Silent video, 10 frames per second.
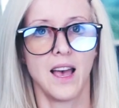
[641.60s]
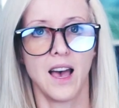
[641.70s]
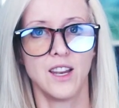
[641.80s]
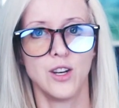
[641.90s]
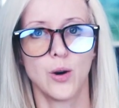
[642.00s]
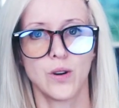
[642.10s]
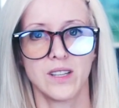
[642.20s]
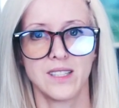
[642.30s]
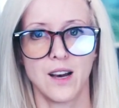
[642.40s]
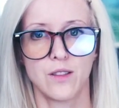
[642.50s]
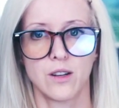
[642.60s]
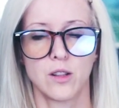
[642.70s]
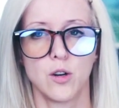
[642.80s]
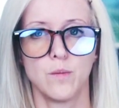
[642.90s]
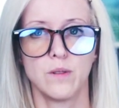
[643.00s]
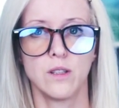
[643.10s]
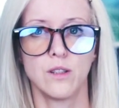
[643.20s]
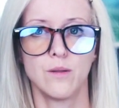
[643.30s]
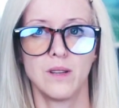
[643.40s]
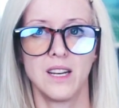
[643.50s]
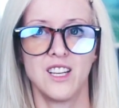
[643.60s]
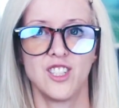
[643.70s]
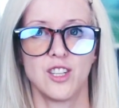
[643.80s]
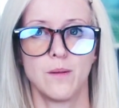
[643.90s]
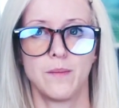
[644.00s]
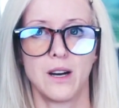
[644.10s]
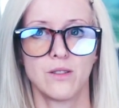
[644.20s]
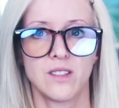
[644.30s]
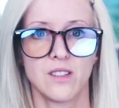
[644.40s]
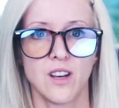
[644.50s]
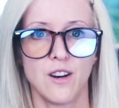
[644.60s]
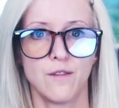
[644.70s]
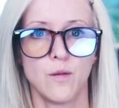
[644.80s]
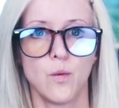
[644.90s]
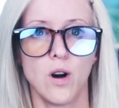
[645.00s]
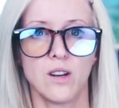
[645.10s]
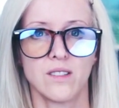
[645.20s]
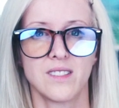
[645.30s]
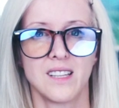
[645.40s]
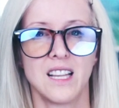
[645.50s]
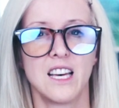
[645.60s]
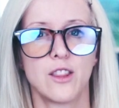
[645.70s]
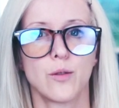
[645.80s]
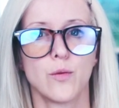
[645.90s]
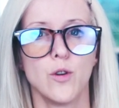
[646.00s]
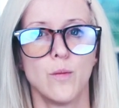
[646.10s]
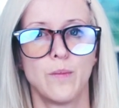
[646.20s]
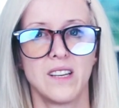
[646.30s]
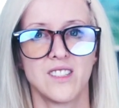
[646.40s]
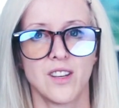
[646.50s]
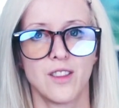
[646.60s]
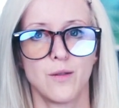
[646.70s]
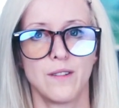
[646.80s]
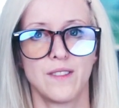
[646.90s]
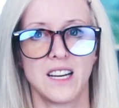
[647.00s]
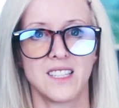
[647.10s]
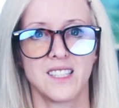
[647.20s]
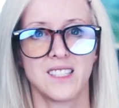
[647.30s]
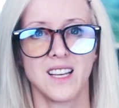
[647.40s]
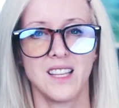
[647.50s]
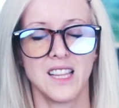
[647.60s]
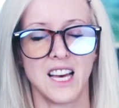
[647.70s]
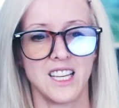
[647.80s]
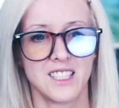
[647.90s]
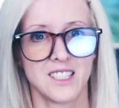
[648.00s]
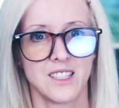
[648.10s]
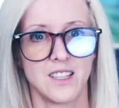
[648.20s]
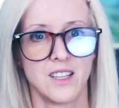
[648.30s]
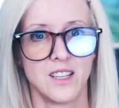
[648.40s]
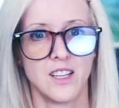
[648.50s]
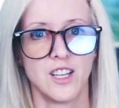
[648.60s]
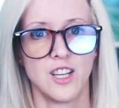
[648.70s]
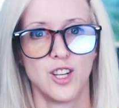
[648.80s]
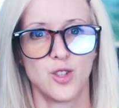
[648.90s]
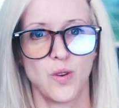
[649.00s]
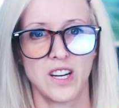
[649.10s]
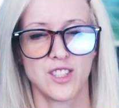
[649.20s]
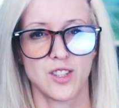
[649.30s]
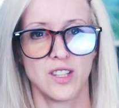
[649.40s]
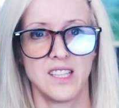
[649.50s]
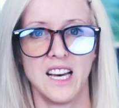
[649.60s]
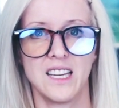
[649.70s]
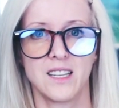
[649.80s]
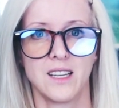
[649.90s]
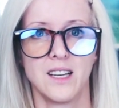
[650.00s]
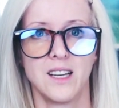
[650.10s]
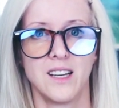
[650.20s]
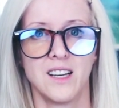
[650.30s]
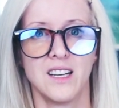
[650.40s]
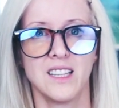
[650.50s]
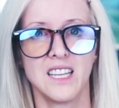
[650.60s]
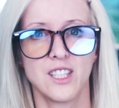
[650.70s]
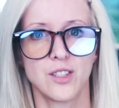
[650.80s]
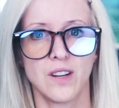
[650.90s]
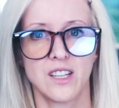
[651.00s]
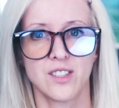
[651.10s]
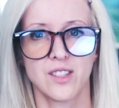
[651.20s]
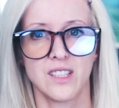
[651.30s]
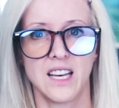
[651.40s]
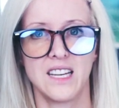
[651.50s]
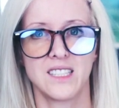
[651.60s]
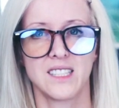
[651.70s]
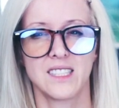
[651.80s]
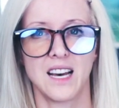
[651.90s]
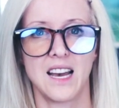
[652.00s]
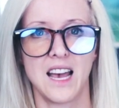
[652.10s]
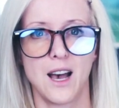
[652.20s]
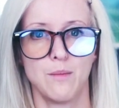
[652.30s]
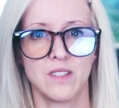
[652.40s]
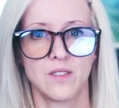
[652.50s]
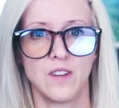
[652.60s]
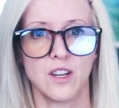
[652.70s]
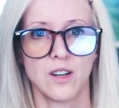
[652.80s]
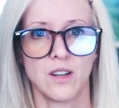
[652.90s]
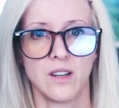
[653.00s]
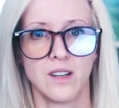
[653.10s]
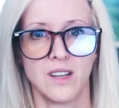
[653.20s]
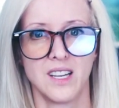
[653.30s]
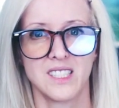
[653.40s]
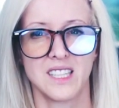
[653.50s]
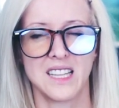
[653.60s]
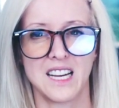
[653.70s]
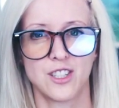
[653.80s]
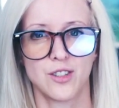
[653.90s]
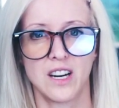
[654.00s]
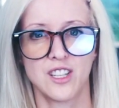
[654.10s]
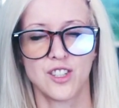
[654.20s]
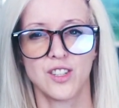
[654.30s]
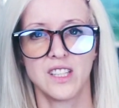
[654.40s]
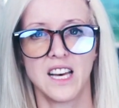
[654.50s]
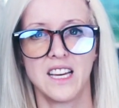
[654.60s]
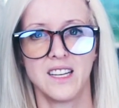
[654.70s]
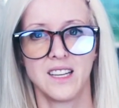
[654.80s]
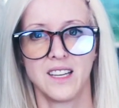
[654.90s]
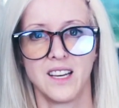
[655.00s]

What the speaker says: And notice how the global illumination bounces off of walls to light the room based on the reflected sunlight. Directional light. Link directional light to sky atmosphere. Select directional light.